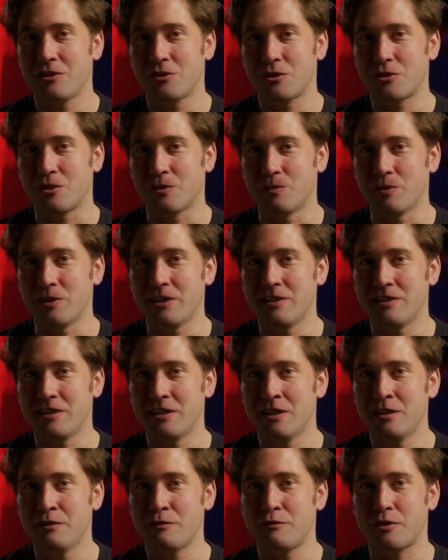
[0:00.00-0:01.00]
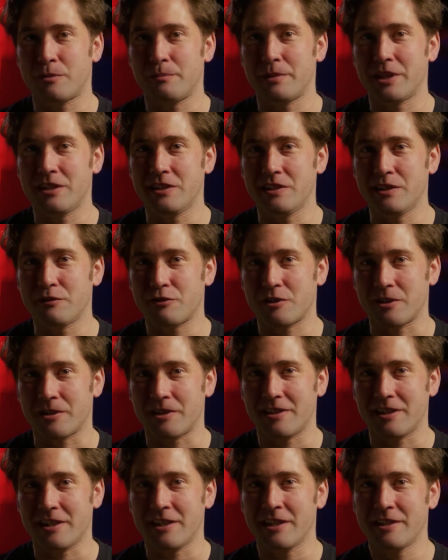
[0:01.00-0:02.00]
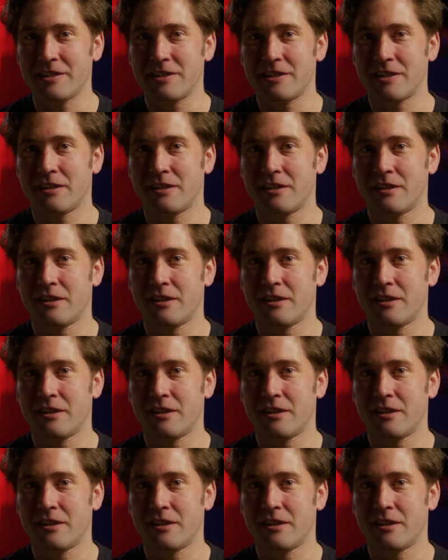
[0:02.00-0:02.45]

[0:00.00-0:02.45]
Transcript: in the community for many different things.